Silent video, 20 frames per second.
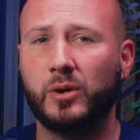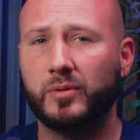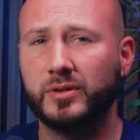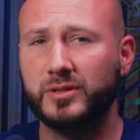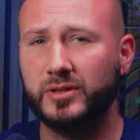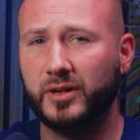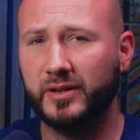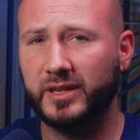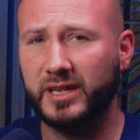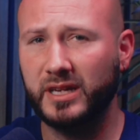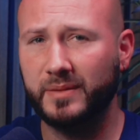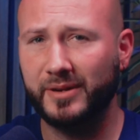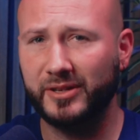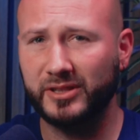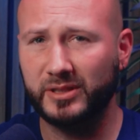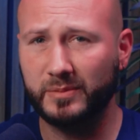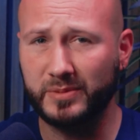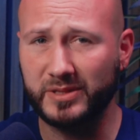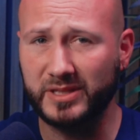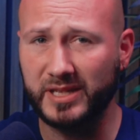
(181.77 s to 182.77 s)
We're talking
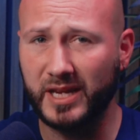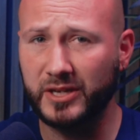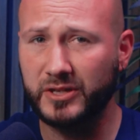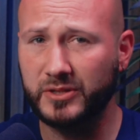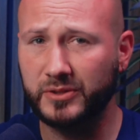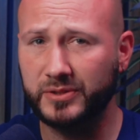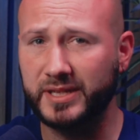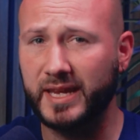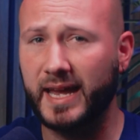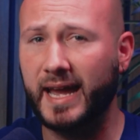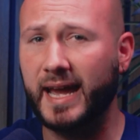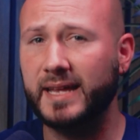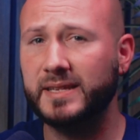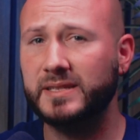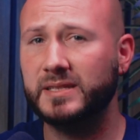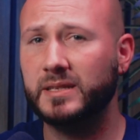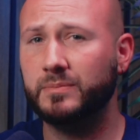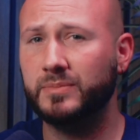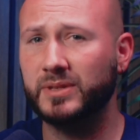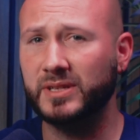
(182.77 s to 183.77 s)
about the potential to
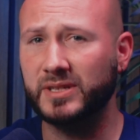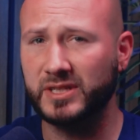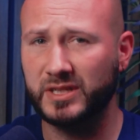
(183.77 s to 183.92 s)
add something